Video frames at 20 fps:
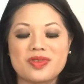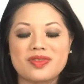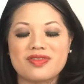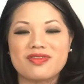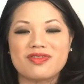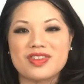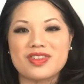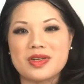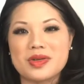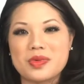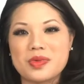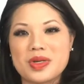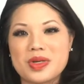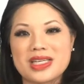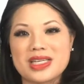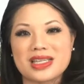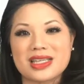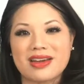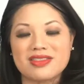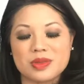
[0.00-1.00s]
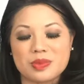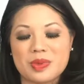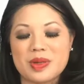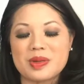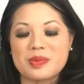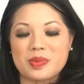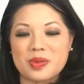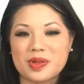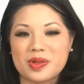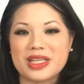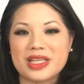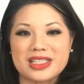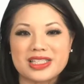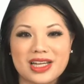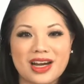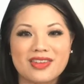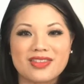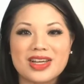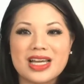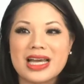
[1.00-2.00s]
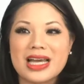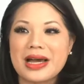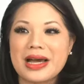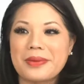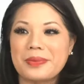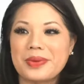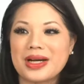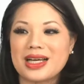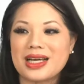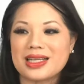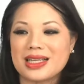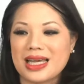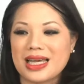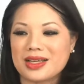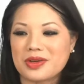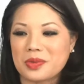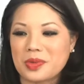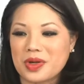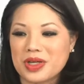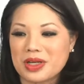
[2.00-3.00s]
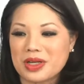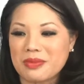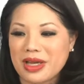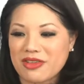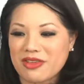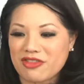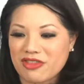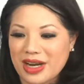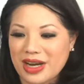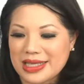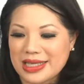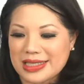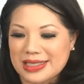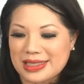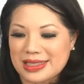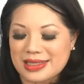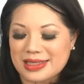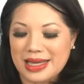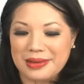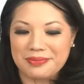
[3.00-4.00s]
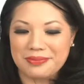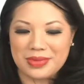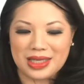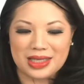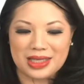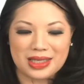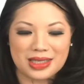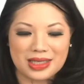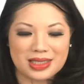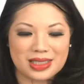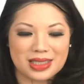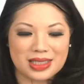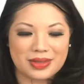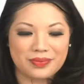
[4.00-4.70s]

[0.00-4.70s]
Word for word: few weeks have been pretty tough but like one of my friends sent me this